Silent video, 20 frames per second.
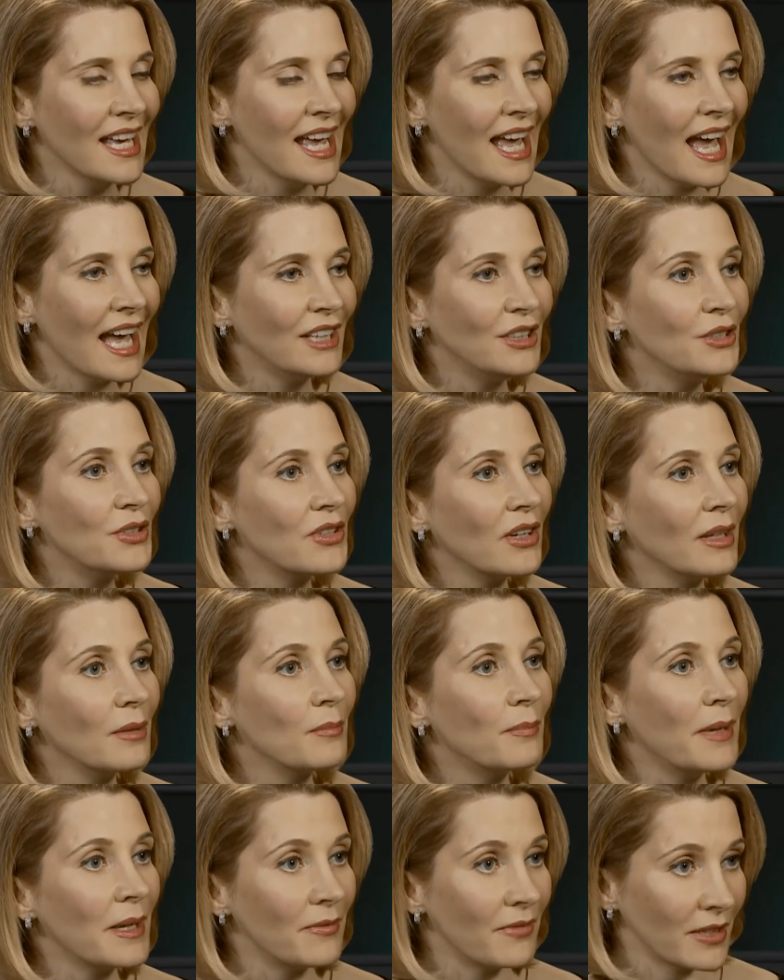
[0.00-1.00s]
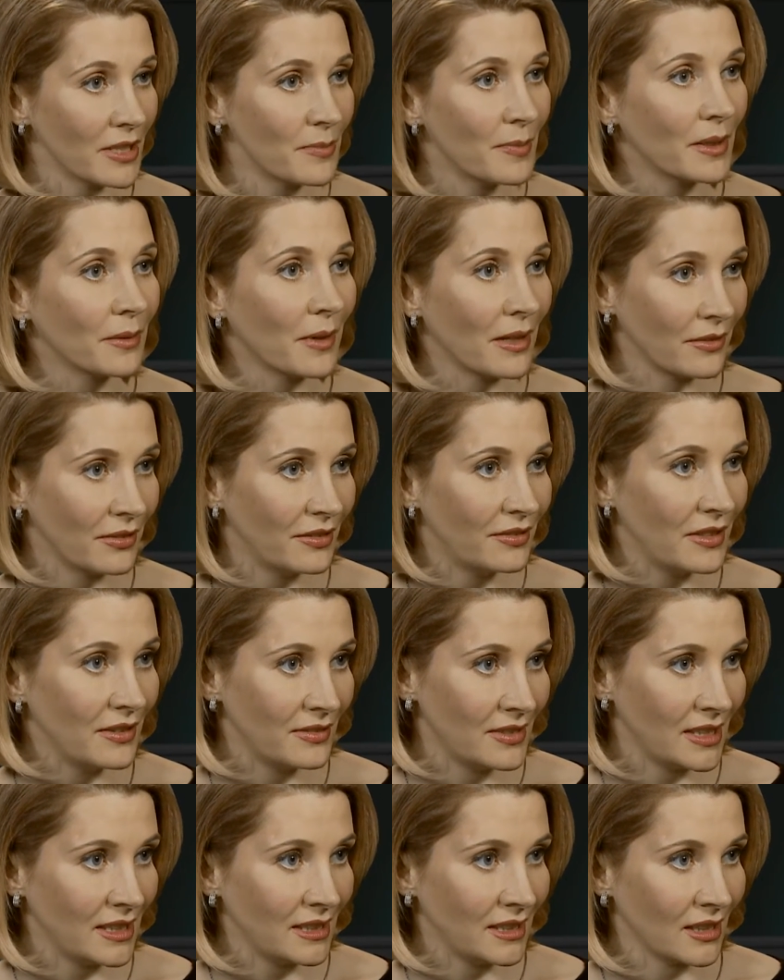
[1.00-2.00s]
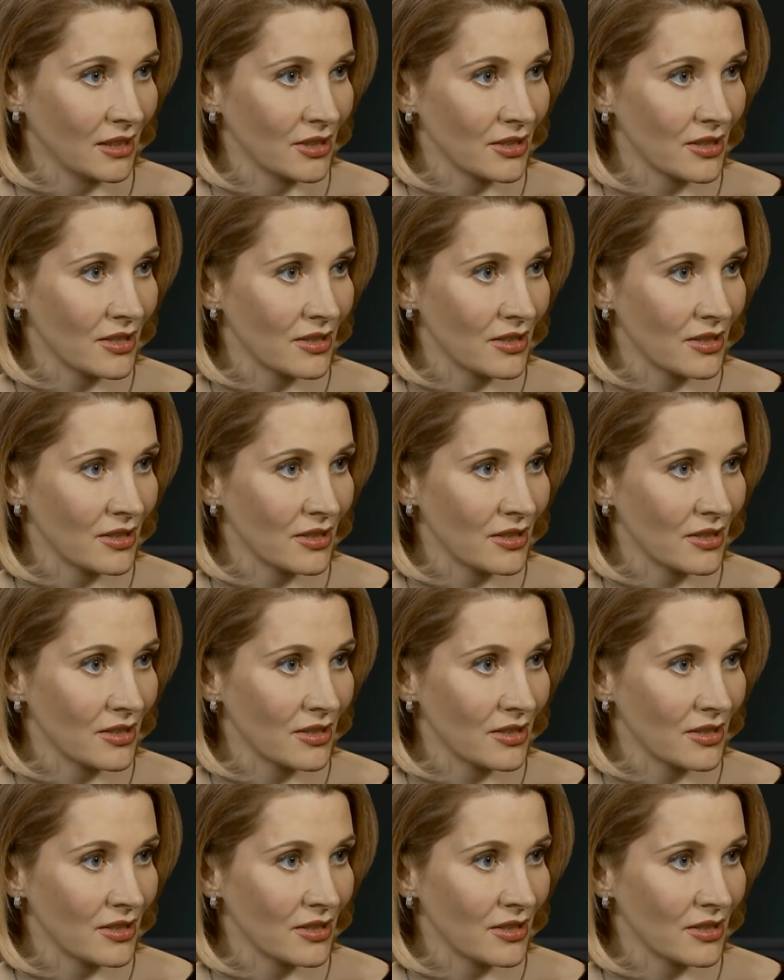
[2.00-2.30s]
And you say Betfair's been around for 15 years.